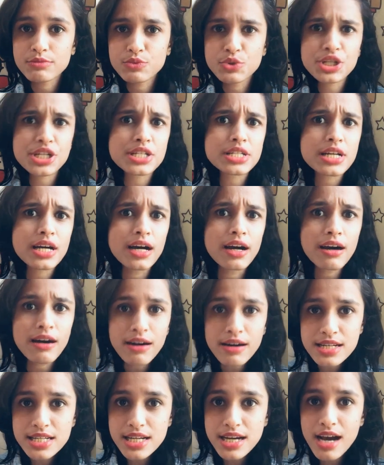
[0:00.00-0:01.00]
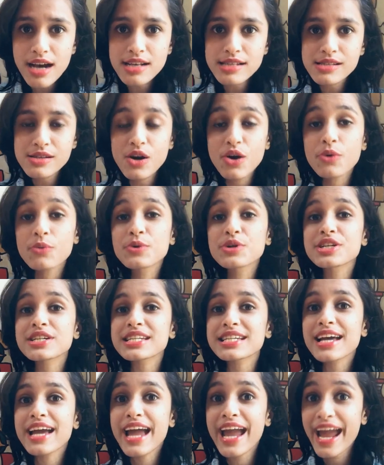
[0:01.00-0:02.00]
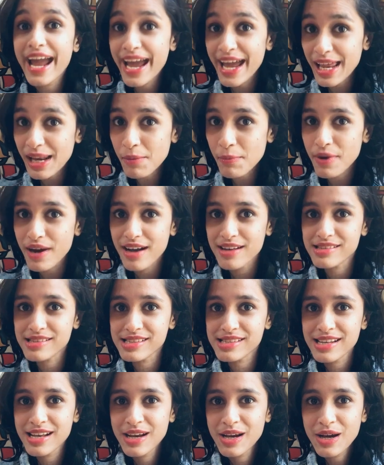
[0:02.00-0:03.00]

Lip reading: Would it hurt us or would it help us?